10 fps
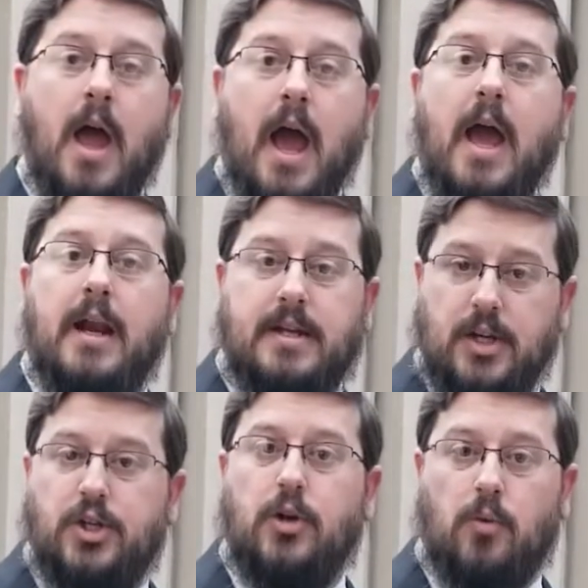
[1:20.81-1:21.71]
An
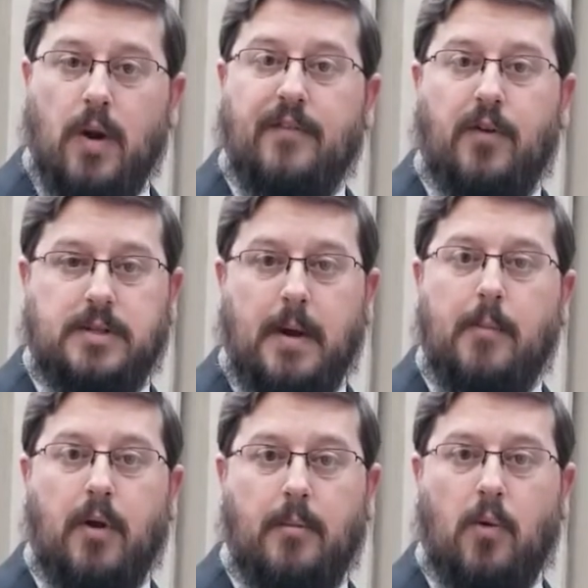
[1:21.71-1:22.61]
additional reference by
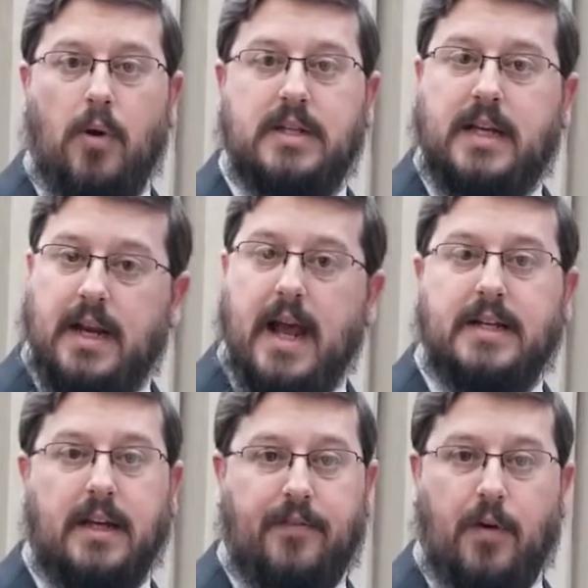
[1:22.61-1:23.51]
Brent Morris
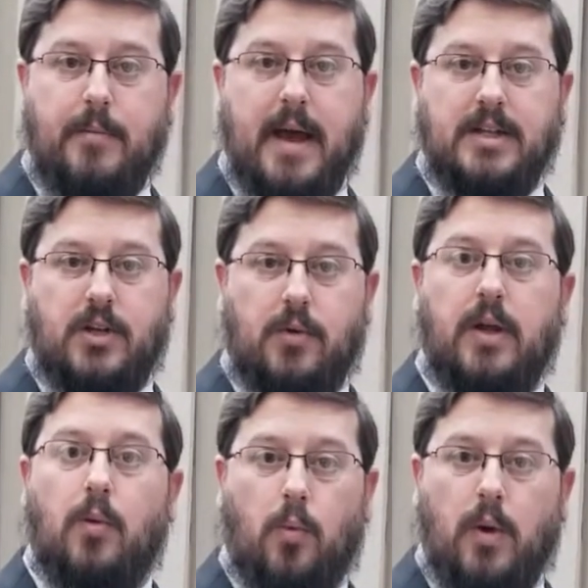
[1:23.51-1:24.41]
connecting
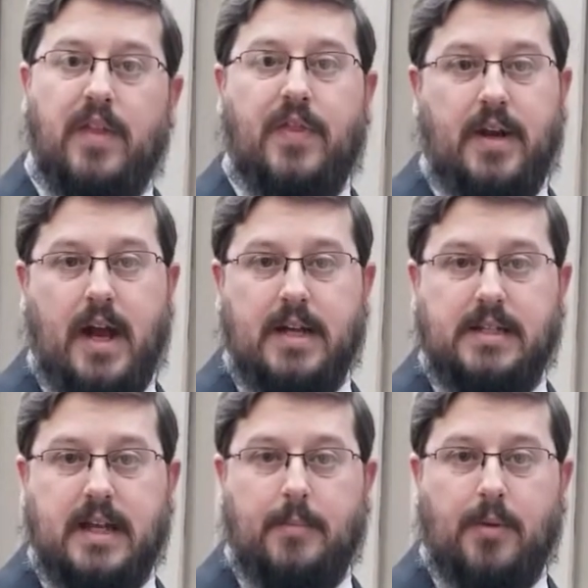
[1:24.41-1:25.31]
Freemasonry with the Knights
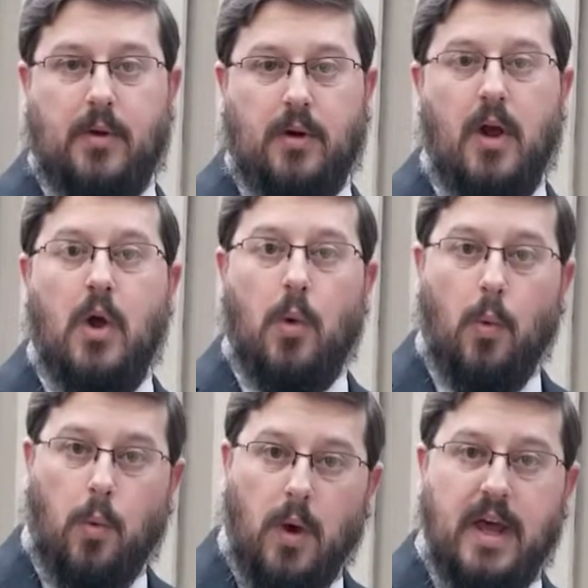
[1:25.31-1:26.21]
Templar
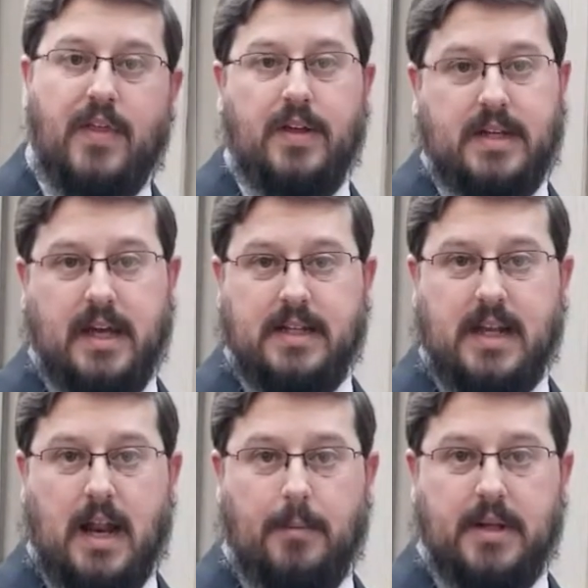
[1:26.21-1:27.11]
with King
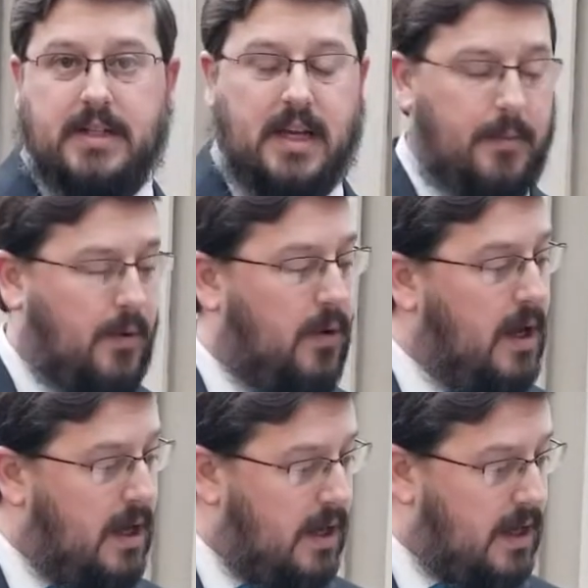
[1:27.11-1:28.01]
Solomon's temple
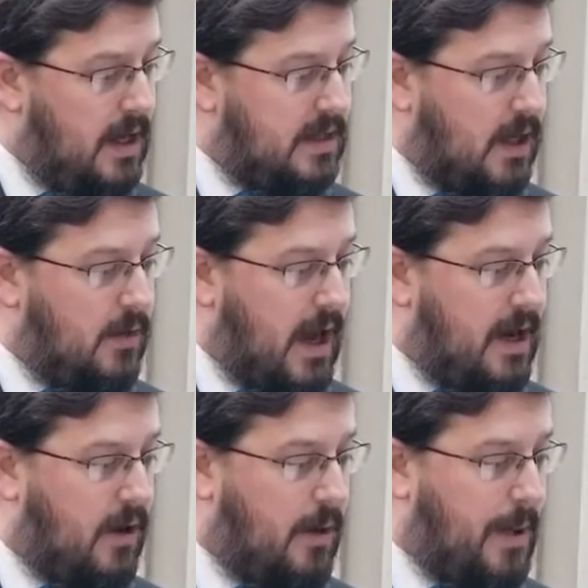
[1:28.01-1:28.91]
is located
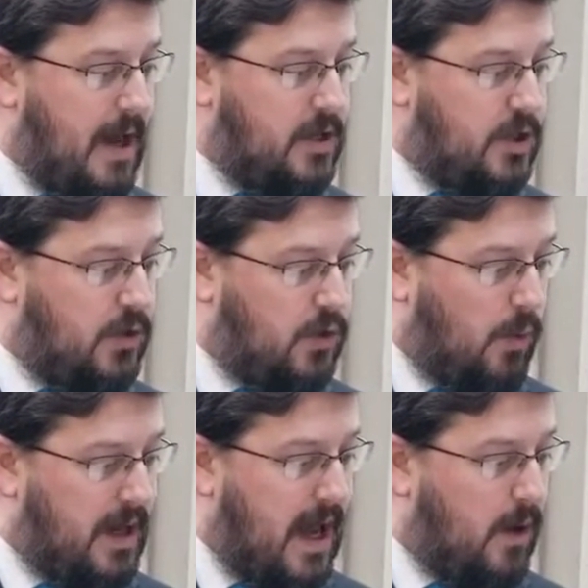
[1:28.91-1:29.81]
on page
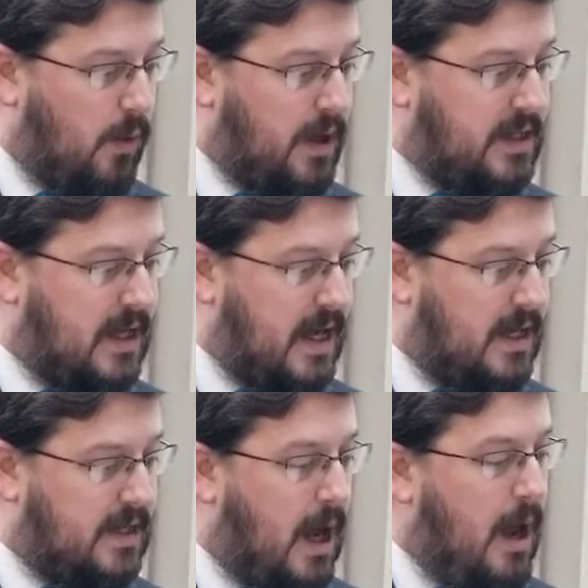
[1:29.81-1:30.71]
228, where he
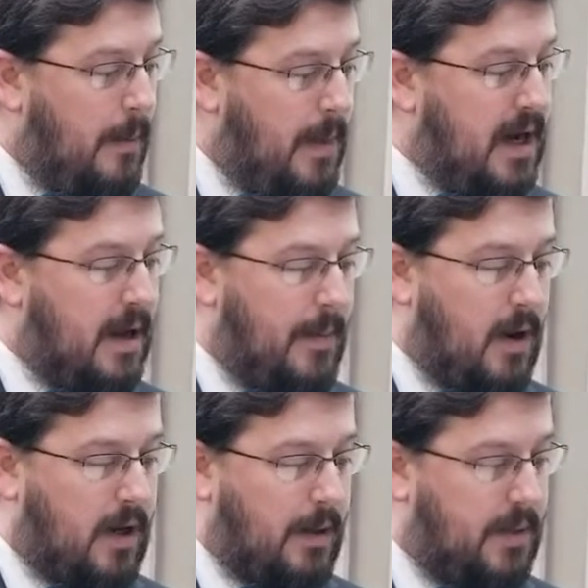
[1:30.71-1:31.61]
says, many
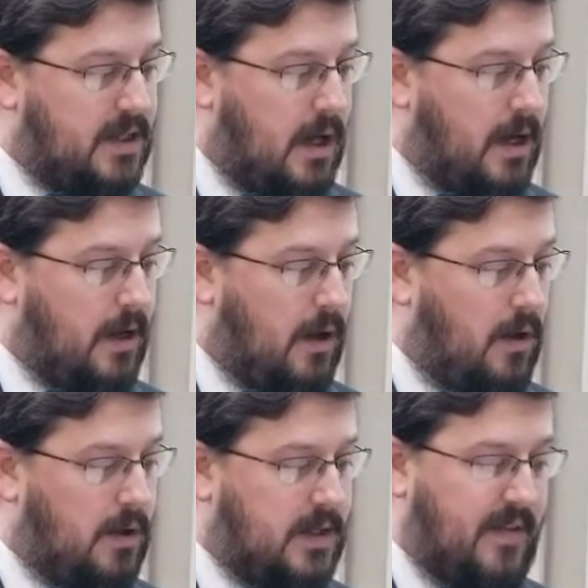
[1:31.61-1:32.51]
American Masonic
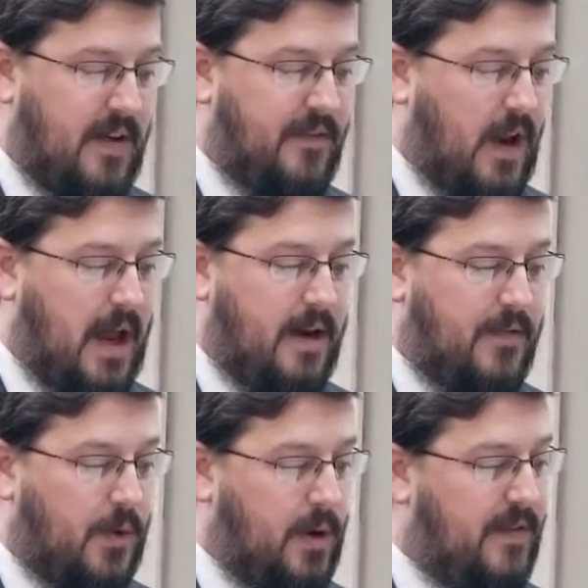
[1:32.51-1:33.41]
halls have a flight of
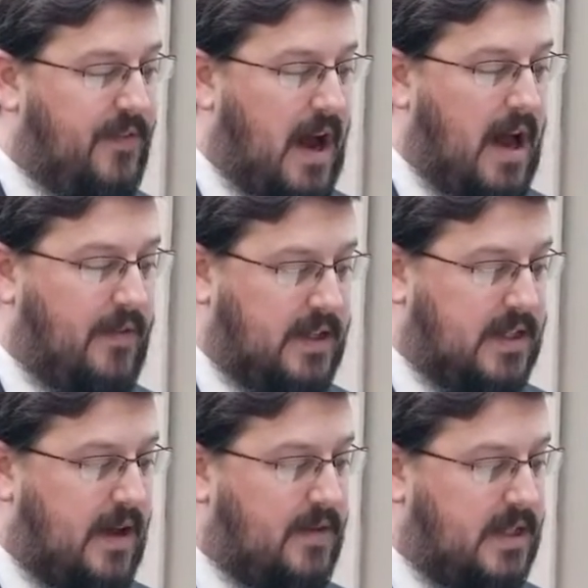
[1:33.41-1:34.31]
3, 5, and
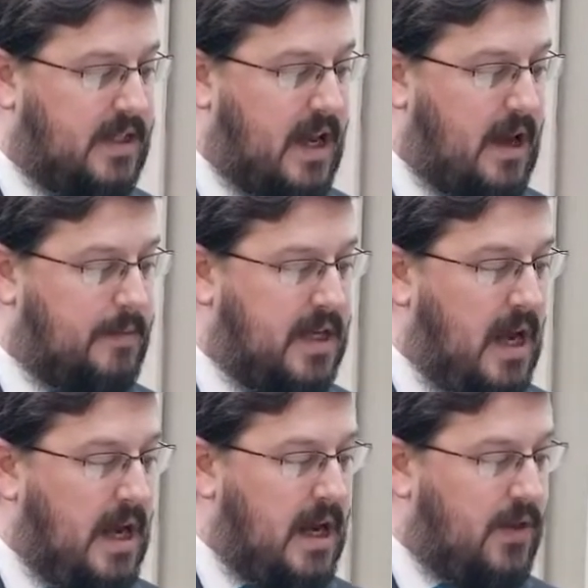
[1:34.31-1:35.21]
7 steps,
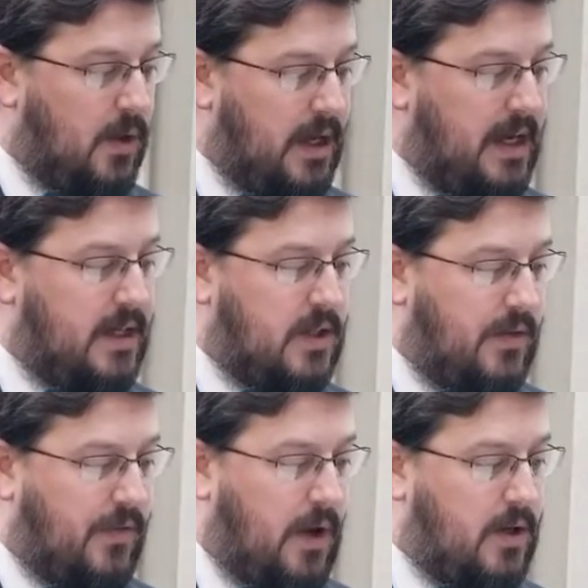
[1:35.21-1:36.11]
either leading to the
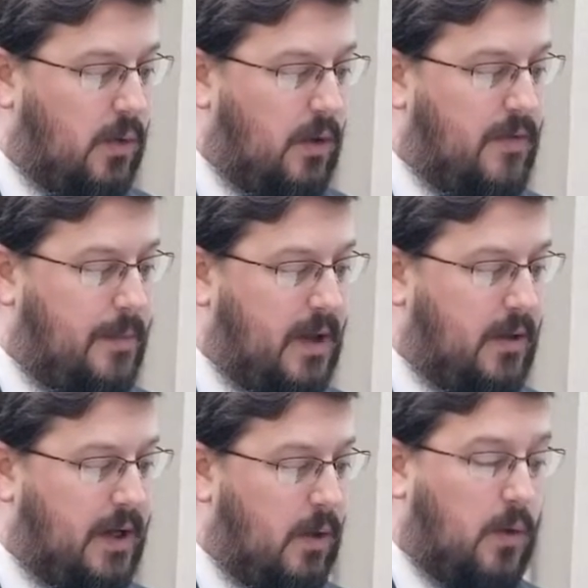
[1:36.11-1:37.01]
front door of the
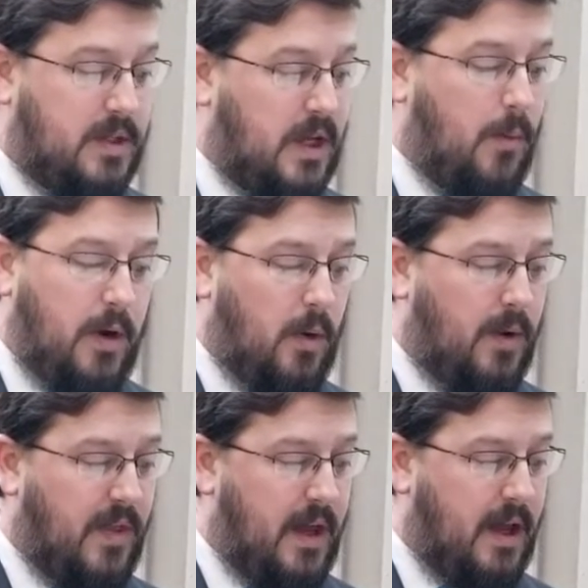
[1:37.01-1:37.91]
building or somewhere
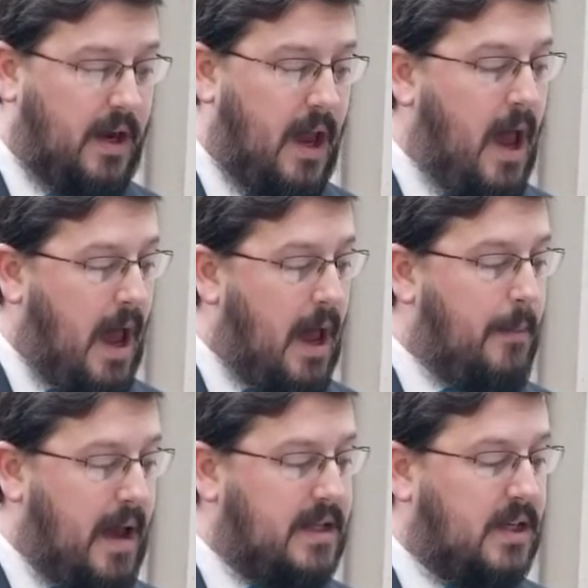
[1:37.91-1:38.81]
within. A
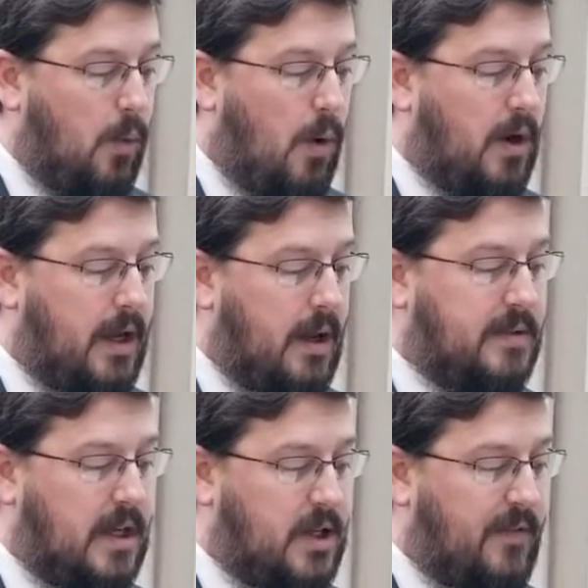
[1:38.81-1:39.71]
Mason walking up
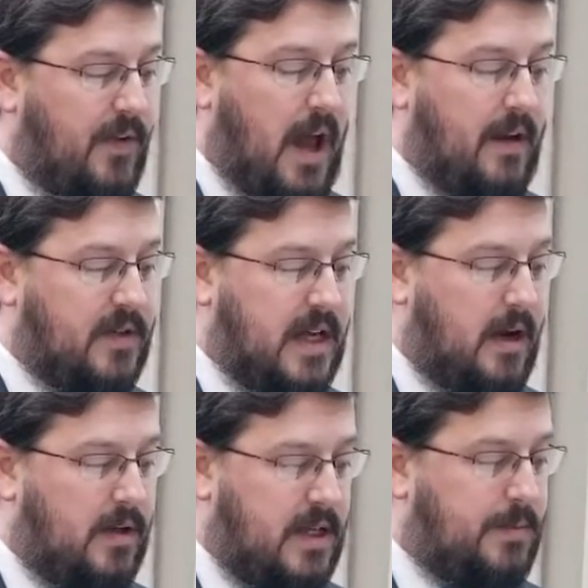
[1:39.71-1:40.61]
such a flight of
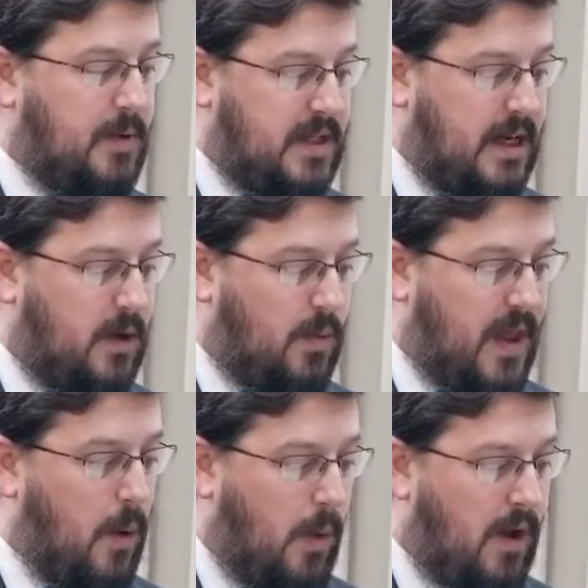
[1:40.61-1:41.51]
stairs is presented with
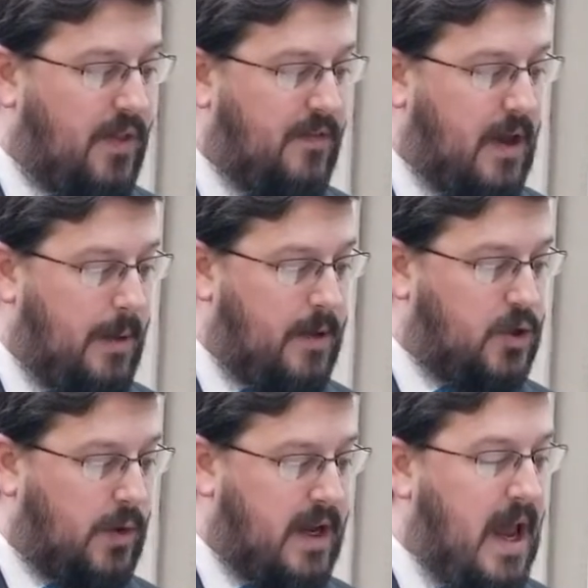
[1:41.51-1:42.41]
a wealth of
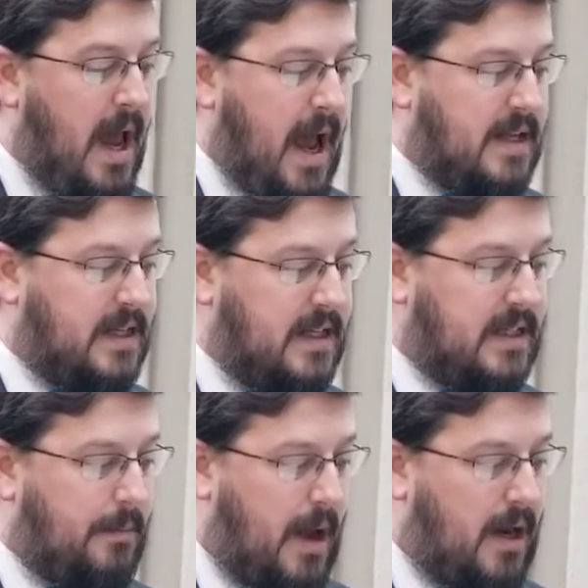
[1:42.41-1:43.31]
imagery as he
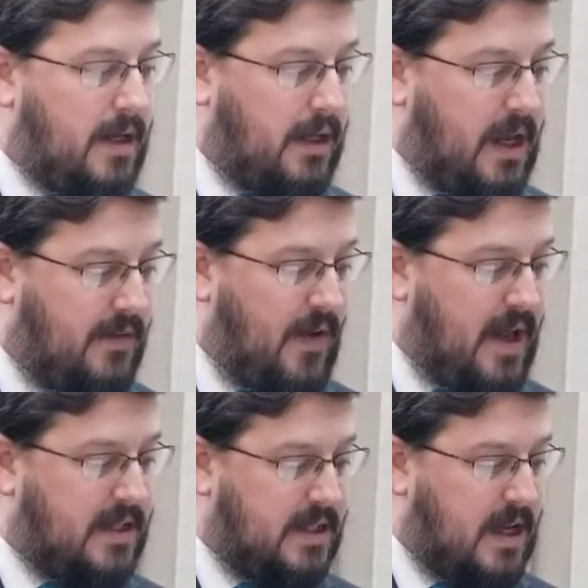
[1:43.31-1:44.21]
symbolically
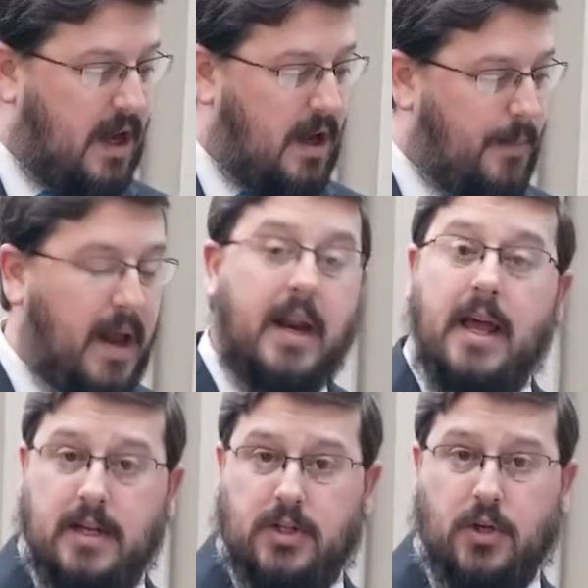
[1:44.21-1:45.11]
advances up and
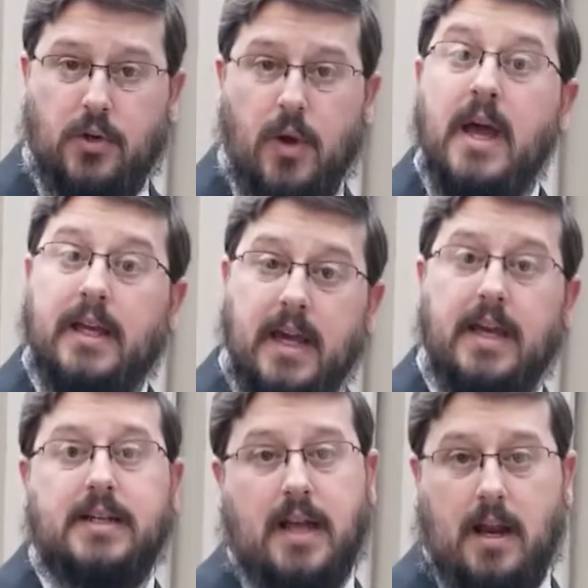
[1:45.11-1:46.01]
into King
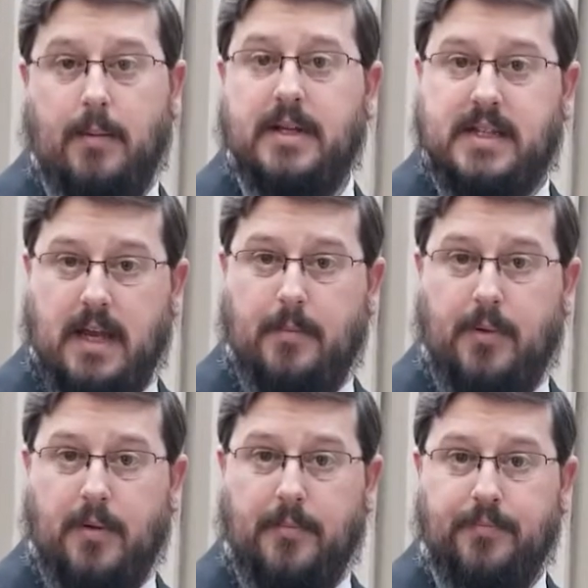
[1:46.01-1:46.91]
Solomon's temple.